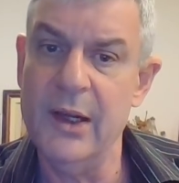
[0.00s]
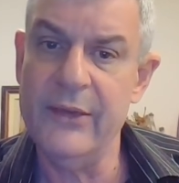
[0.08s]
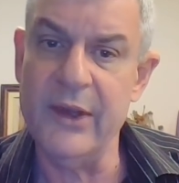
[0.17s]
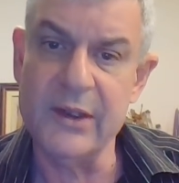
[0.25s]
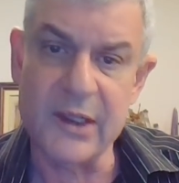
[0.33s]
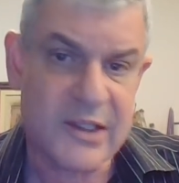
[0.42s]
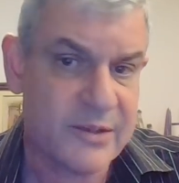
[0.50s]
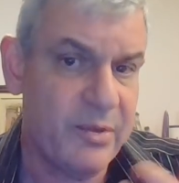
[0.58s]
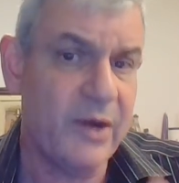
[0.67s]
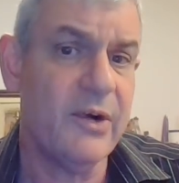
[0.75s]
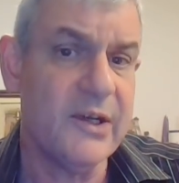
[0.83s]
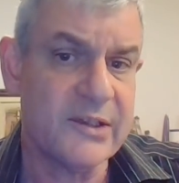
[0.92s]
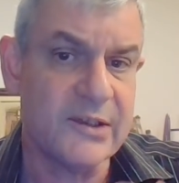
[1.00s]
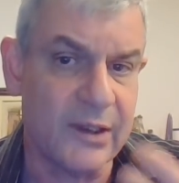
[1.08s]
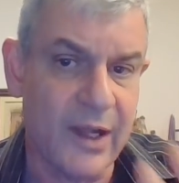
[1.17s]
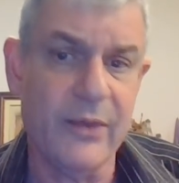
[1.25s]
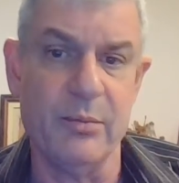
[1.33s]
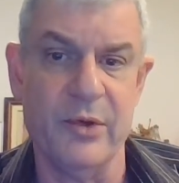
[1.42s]
They'd experienced
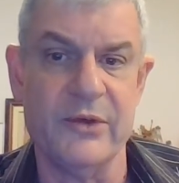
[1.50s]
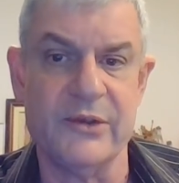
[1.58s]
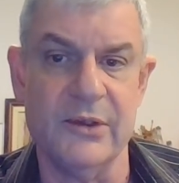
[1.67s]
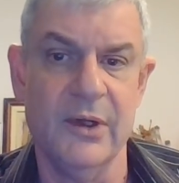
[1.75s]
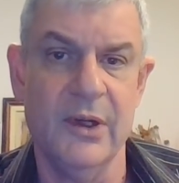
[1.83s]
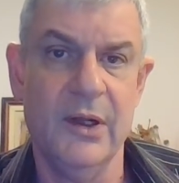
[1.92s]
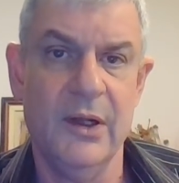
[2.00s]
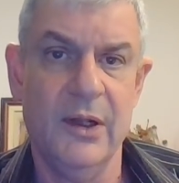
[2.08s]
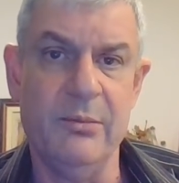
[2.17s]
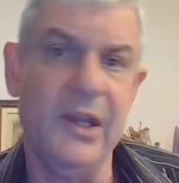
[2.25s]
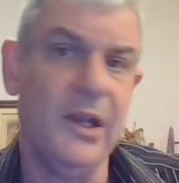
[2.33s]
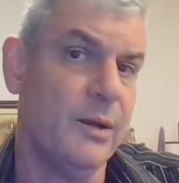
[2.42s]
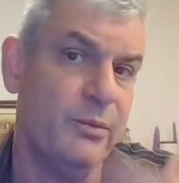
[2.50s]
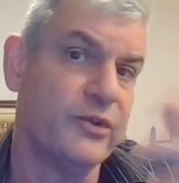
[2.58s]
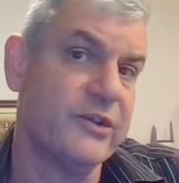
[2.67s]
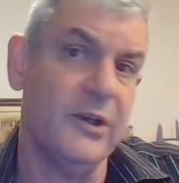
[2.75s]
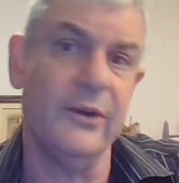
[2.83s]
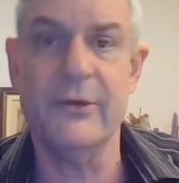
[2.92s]
another person being
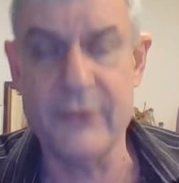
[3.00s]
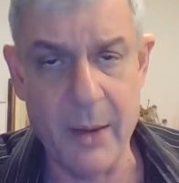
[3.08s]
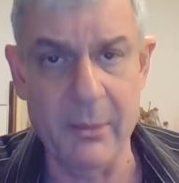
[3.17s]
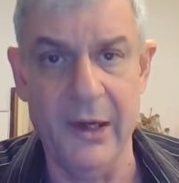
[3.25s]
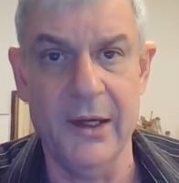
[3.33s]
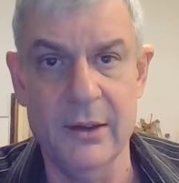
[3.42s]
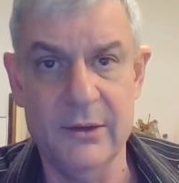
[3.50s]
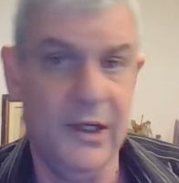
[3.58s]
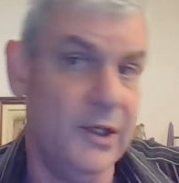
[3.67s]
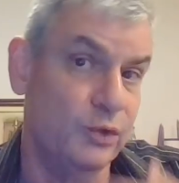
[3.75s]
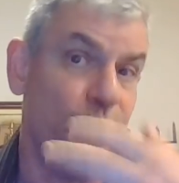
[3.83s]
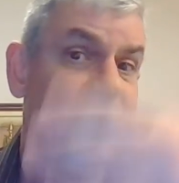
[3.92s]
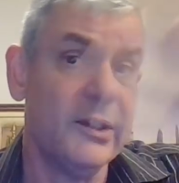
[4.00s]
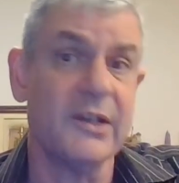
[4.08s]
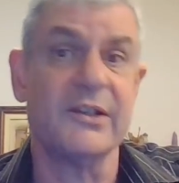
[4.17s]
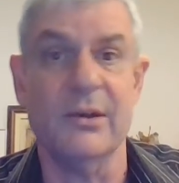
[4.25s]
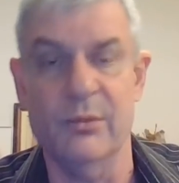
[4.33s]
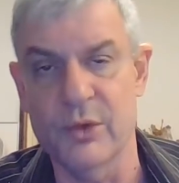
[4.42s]
abused in their family. They had
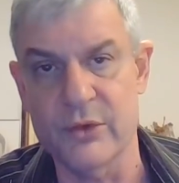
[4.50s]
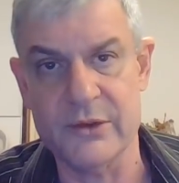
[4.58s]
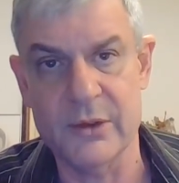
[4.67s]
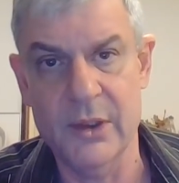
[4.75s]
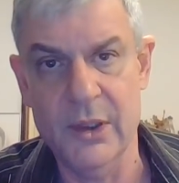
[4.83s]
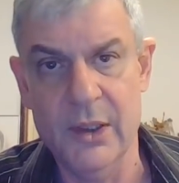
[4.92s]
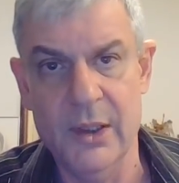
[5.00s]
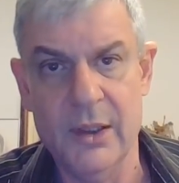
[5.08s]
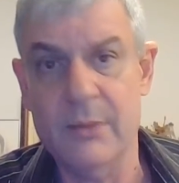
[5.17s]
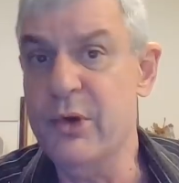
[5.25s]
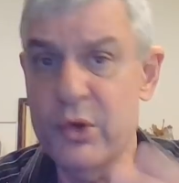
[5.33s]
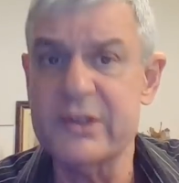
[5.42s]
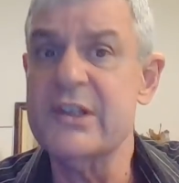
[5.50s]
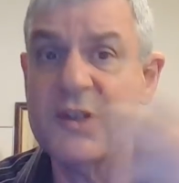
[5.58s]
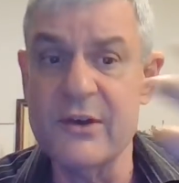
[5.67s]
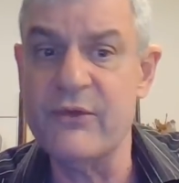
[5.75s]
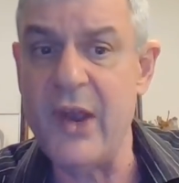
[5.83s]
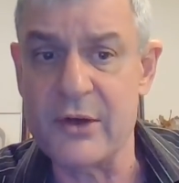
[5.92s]
witnessed abuse. Abuse is
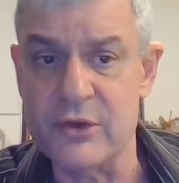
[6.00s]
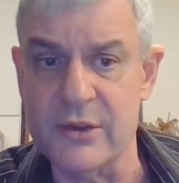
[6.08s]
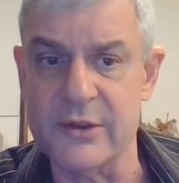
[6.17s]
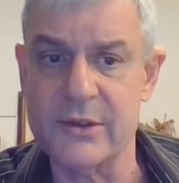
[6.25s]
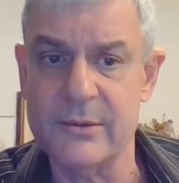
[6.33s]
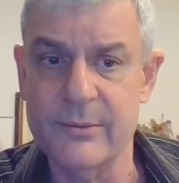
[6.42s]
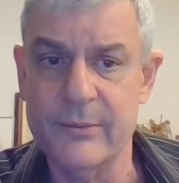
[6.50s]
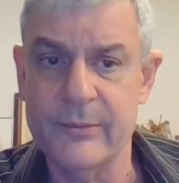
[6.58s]
infectious.